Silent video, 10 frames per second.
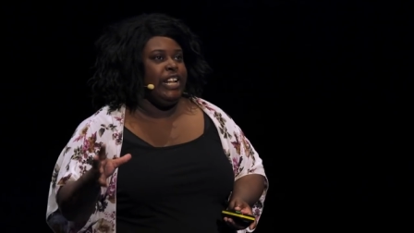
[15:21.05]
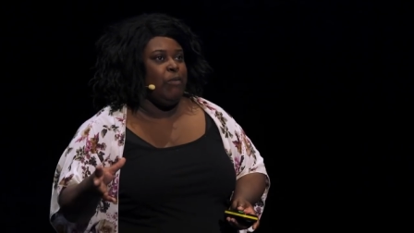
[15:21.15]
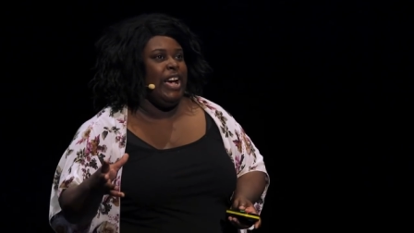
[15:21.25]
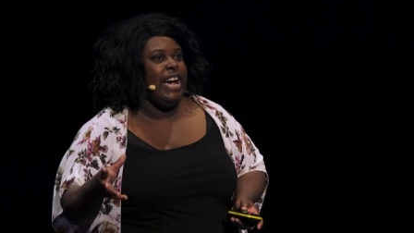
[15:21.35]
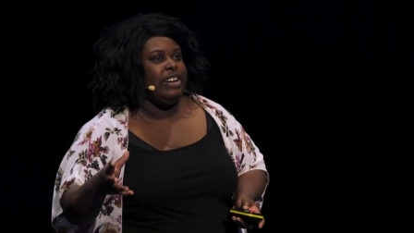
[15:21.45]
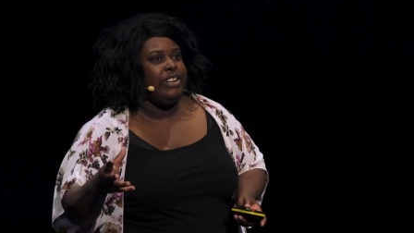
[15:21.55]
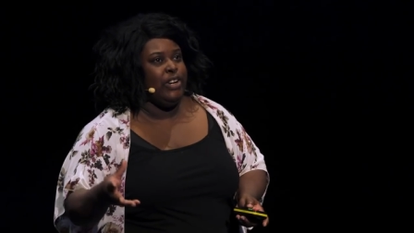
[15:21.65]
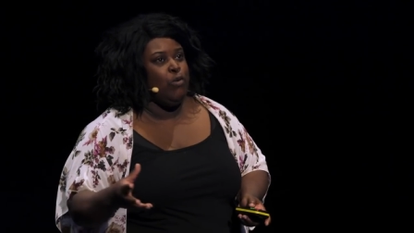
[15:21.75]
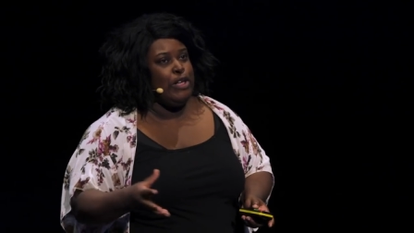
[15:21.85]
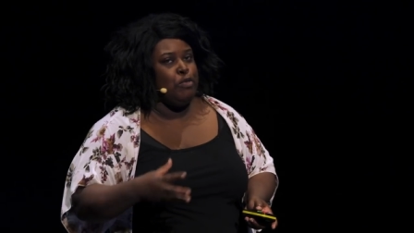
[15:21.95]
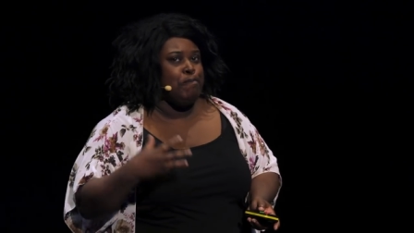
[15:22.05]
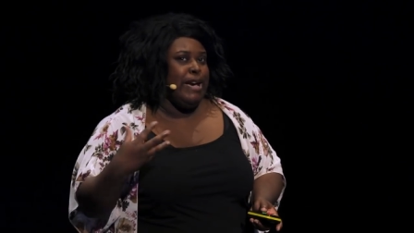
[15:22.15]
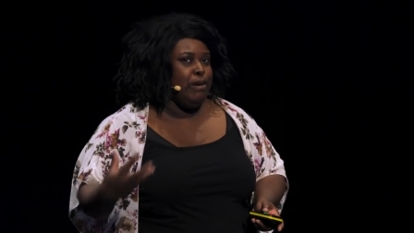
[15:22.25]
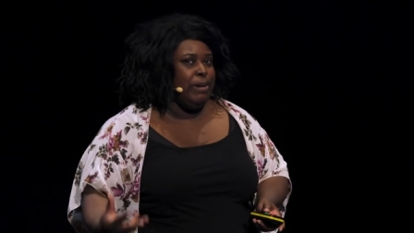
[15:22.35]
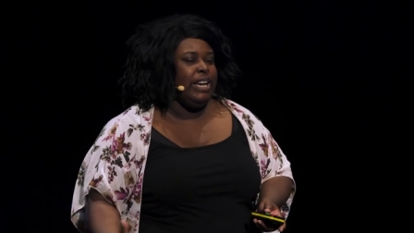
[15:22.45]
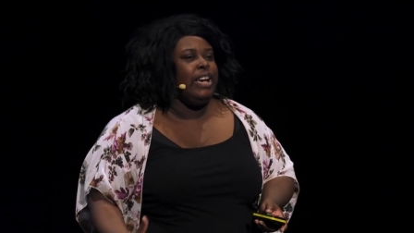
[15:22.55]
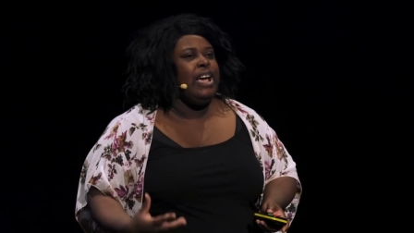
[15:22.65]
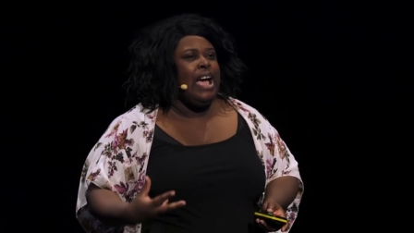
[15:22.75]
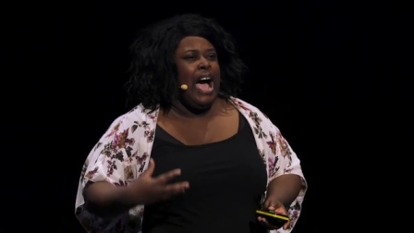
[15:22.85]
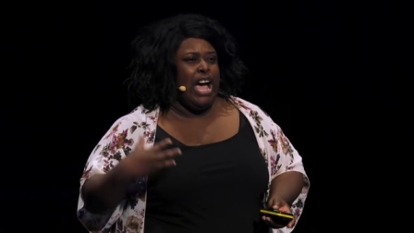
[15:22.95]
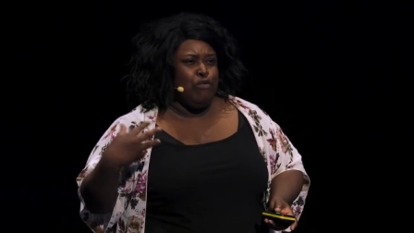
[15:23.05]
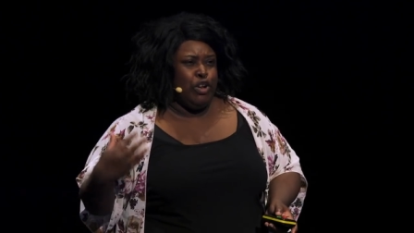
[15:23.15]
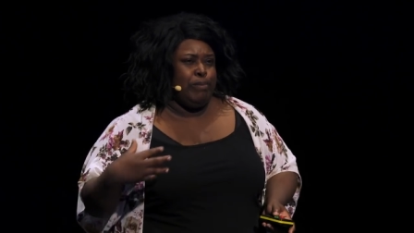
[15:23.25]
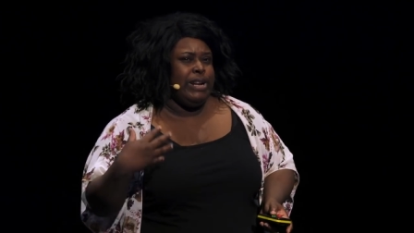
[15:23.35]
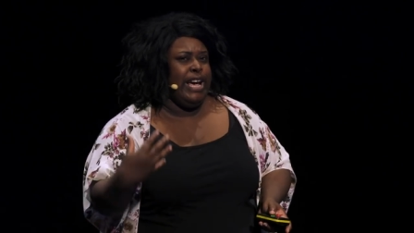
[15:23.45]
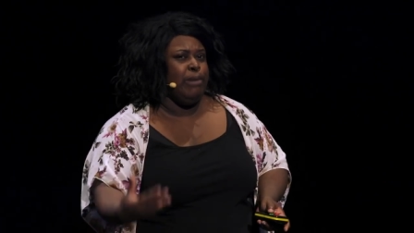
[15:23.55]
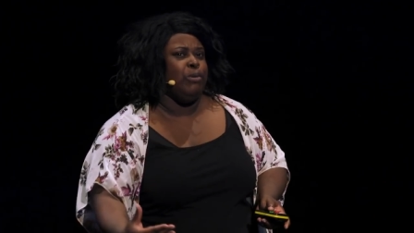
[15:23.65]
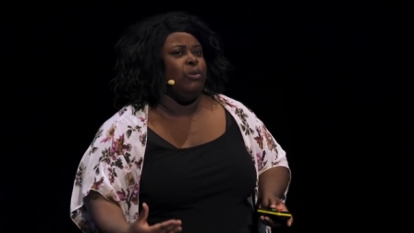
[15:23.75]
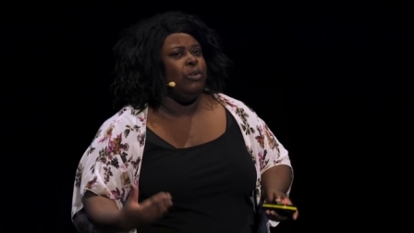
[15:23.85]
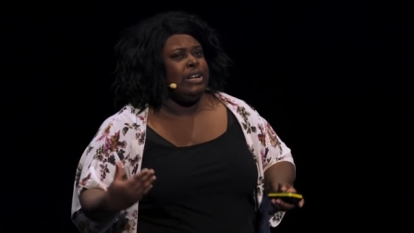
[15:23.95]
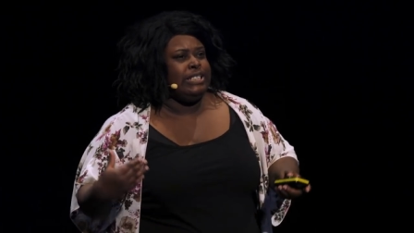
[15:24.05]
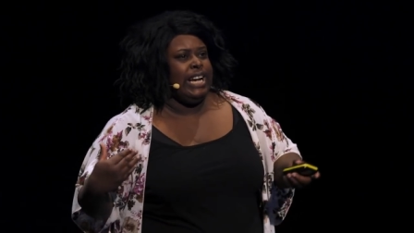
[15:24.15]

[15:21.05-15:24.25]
that we had to deal with, maybe I would have been able